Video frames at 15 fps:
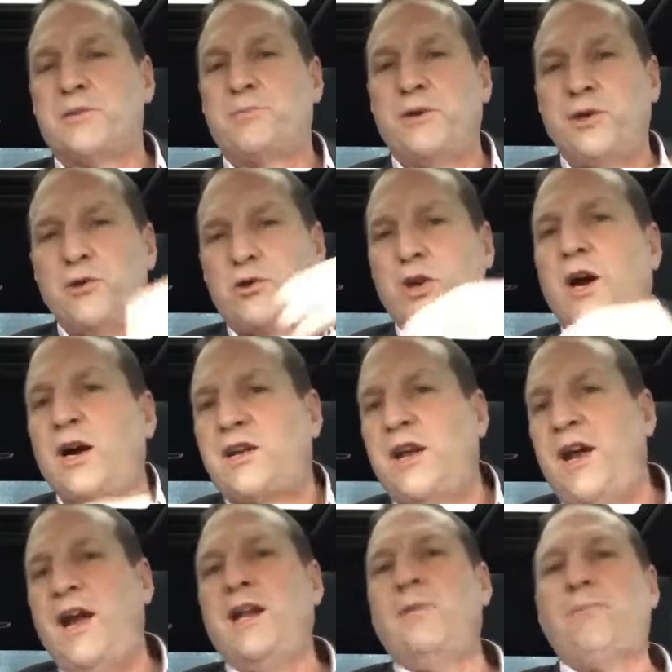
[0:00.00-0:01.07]
this, but you talk
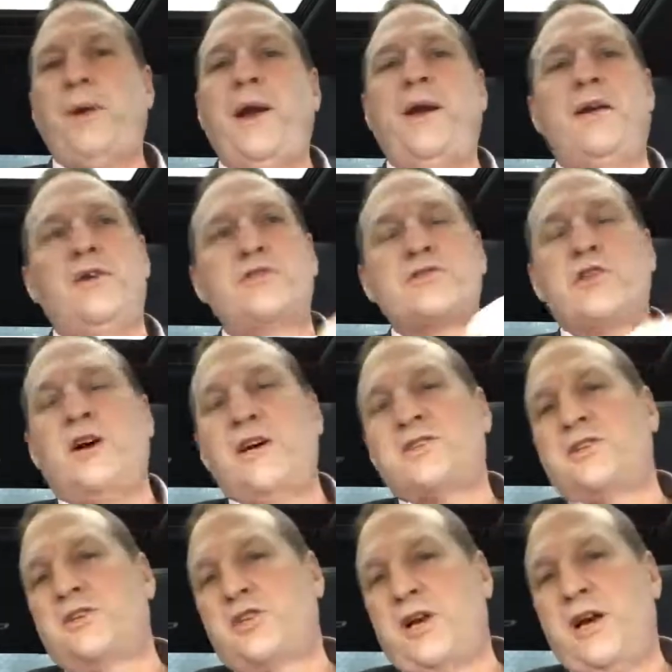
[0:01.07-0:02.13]
to any parent who's
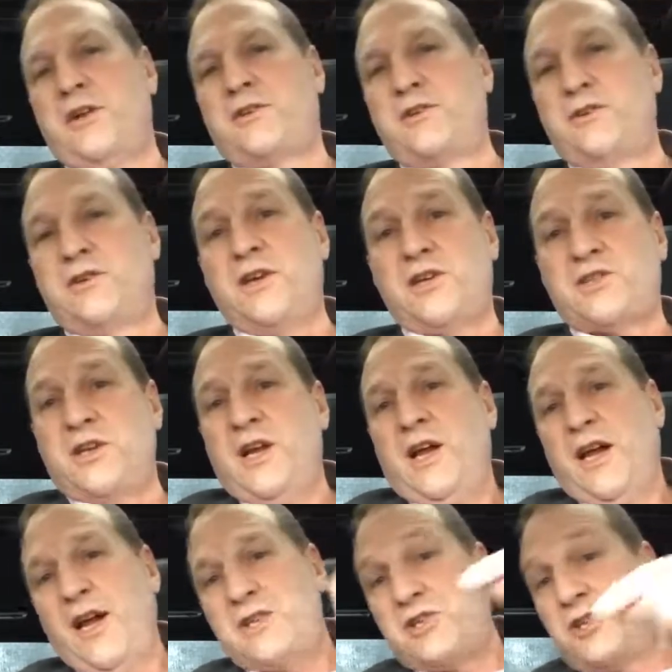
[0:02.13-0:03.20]
lost a child to addiction,
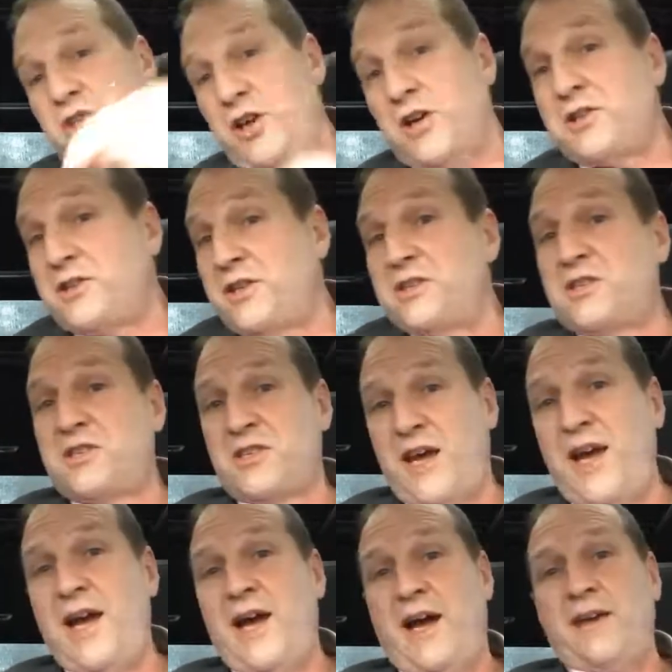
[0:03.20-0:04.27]
it's just as
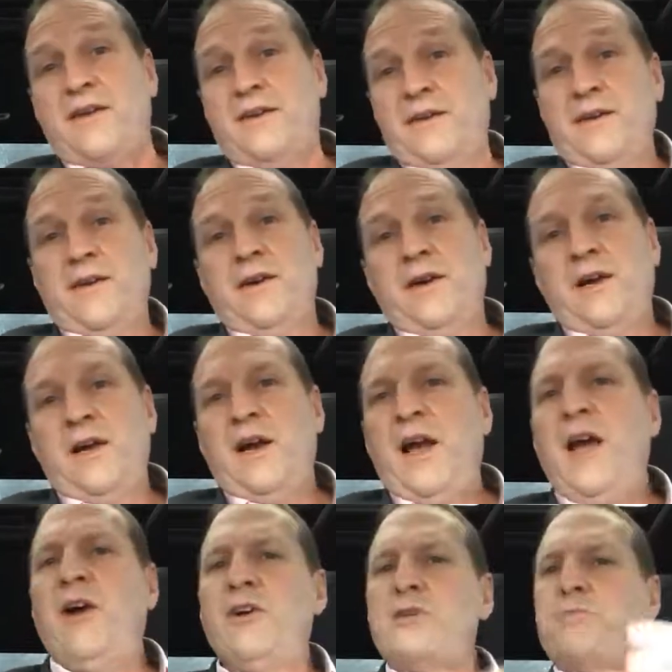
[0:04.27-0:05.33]
sad.
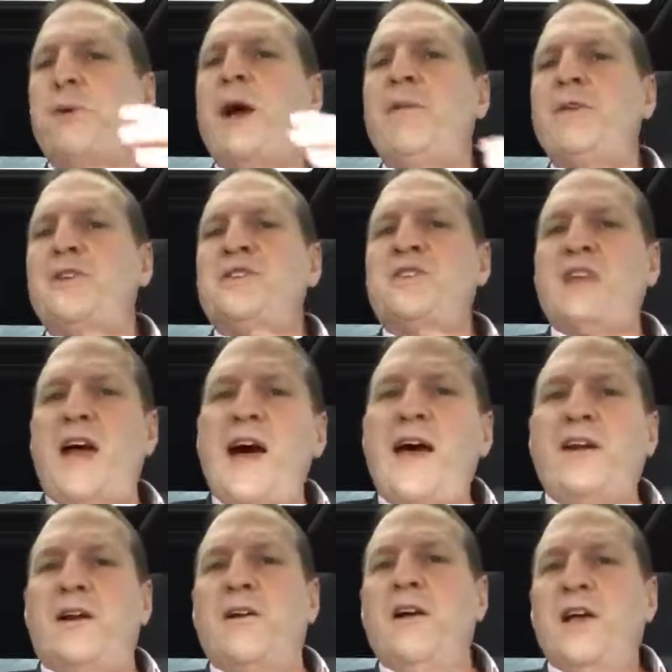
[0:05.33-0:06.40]
Hell, it's probably
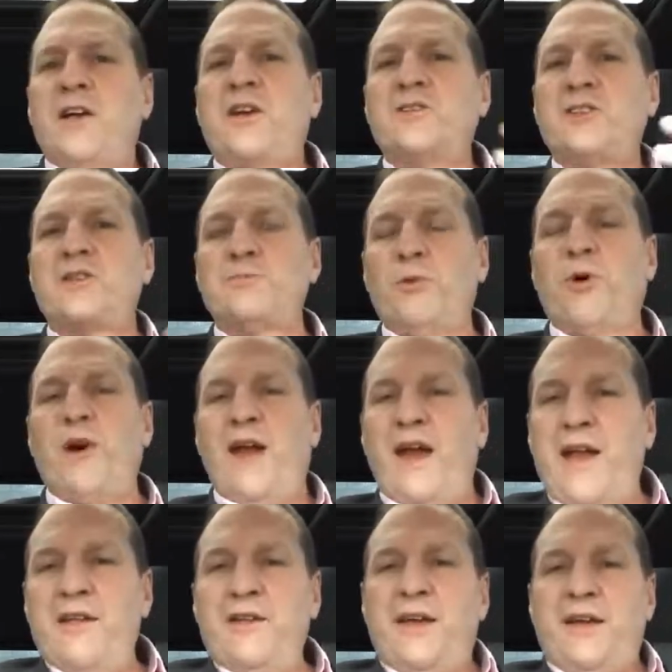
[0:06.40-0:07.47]
sadder because it's more
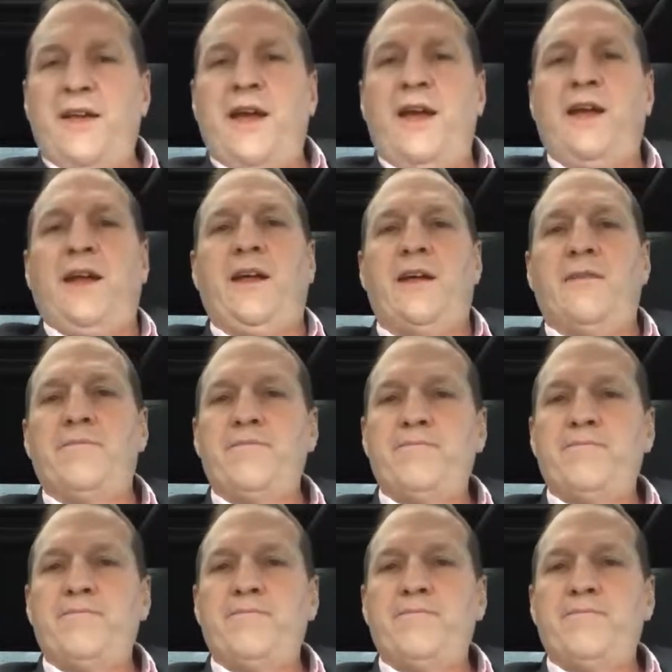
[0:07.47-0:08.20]
alienating.